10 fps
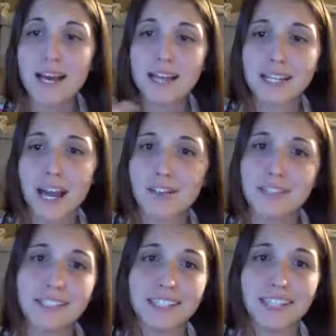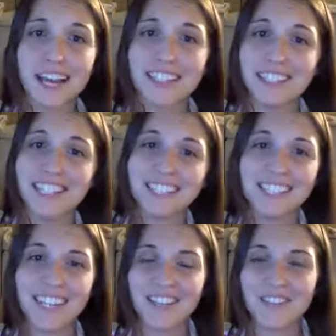And Kevin, again, as I
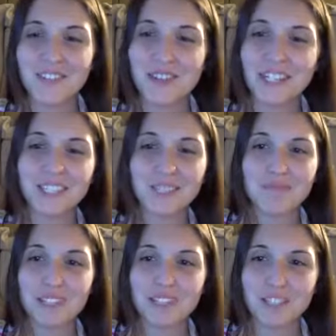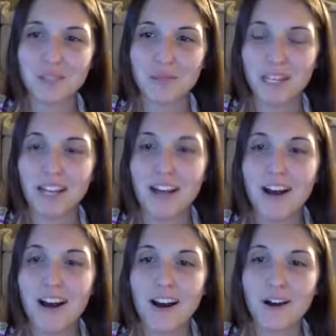said, if you want to just message me,
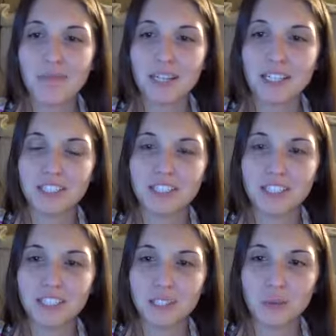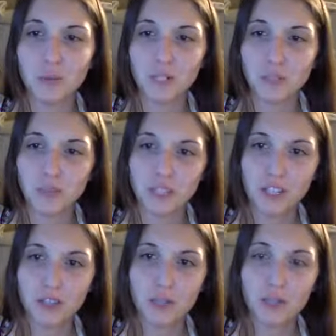I could certainly work with
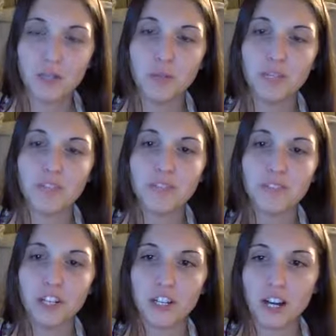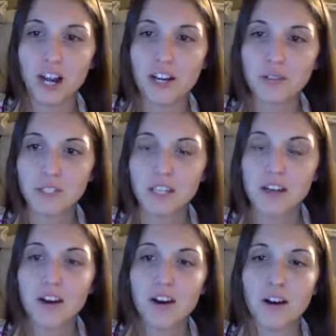you, and we can figure out
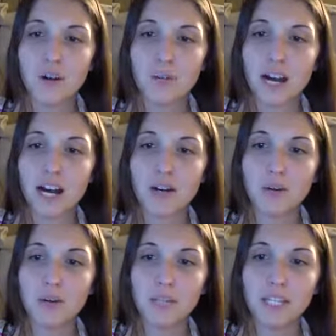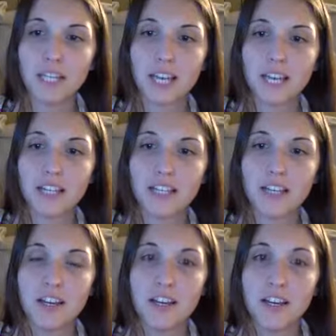how we can,
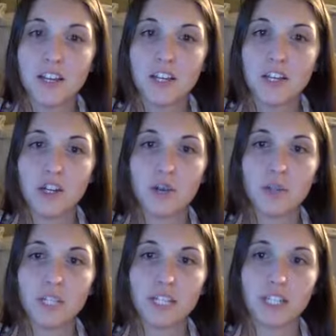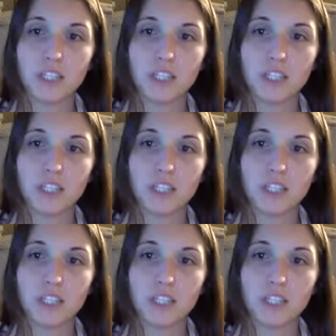get,